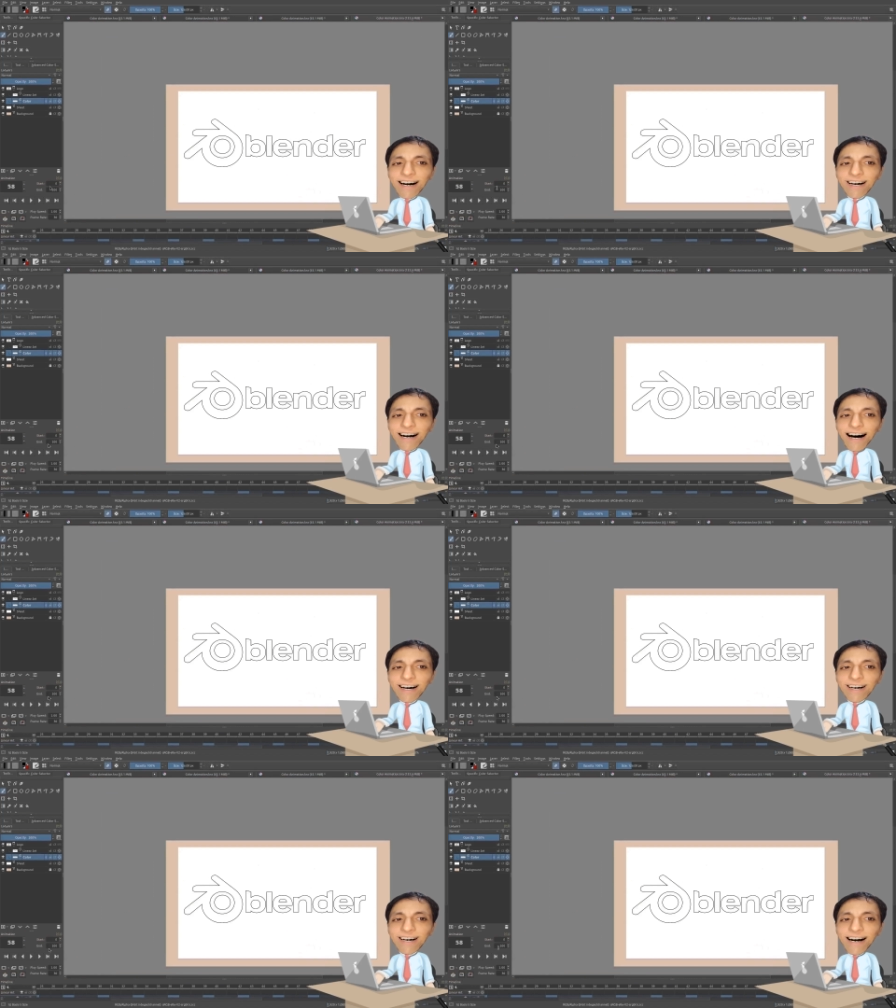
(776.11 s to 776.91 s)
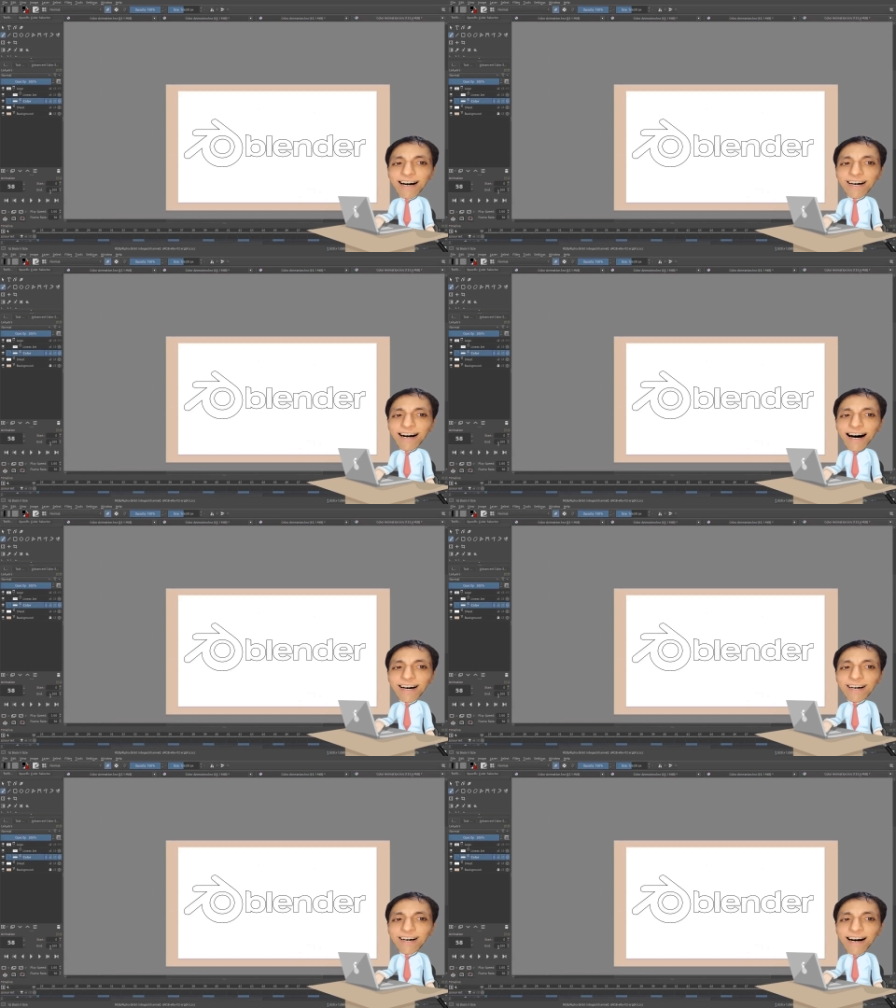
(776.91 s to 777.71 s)
Whatever it is,
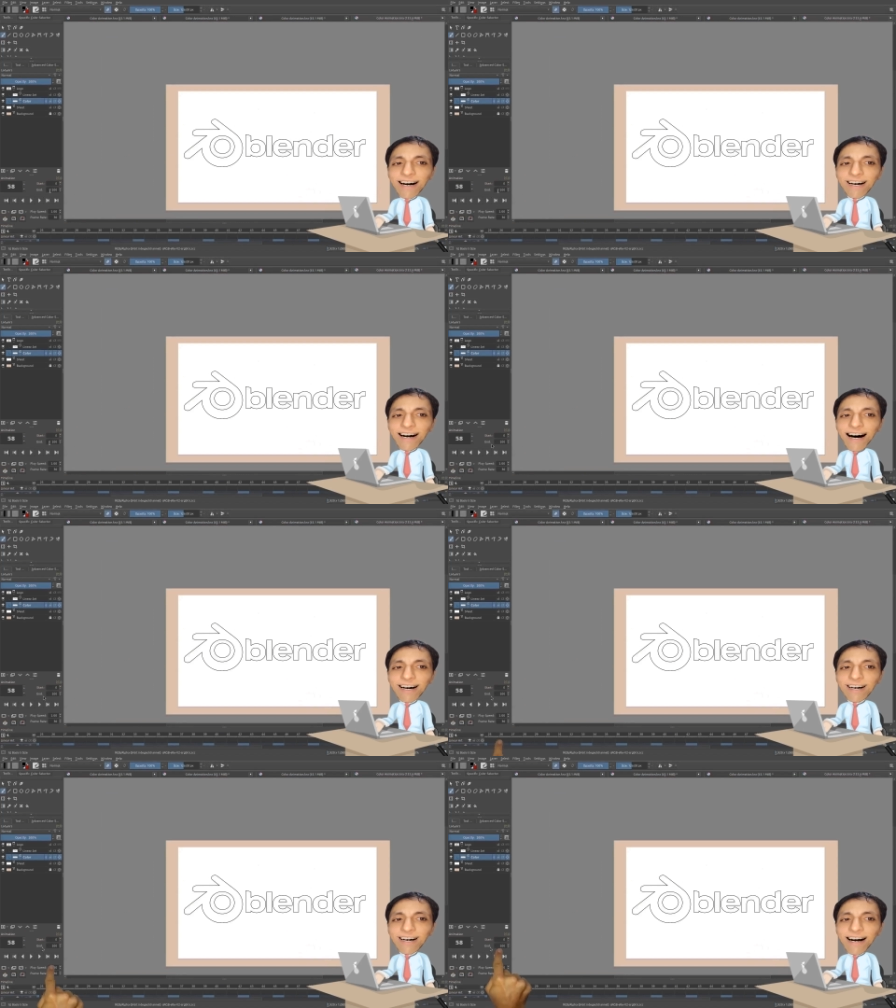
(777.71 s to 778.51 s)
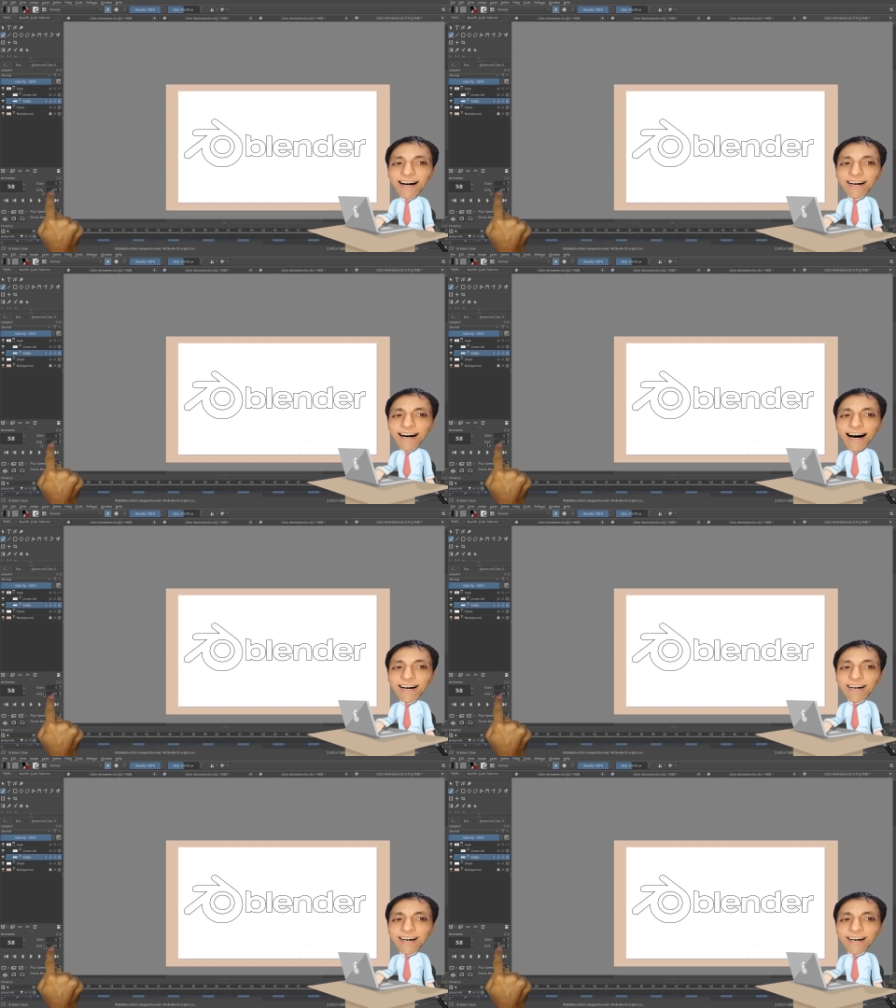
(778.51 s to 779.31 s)
make sure it's matched
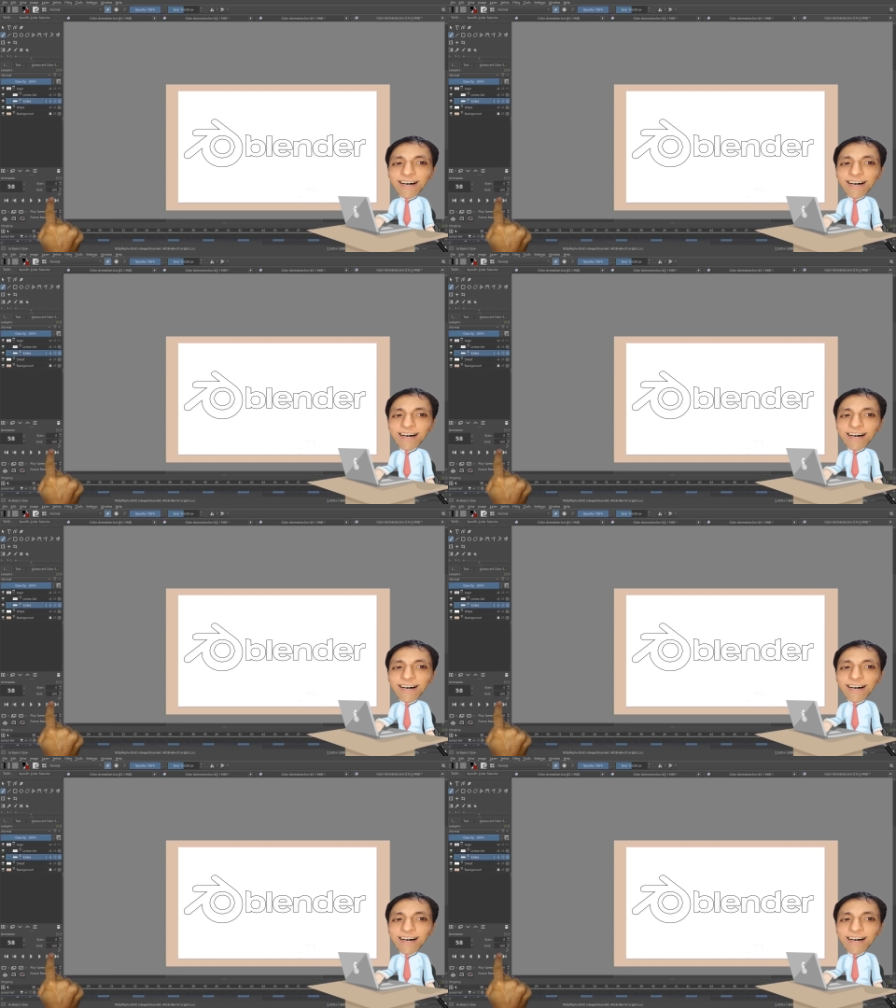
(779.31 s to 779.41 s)
here.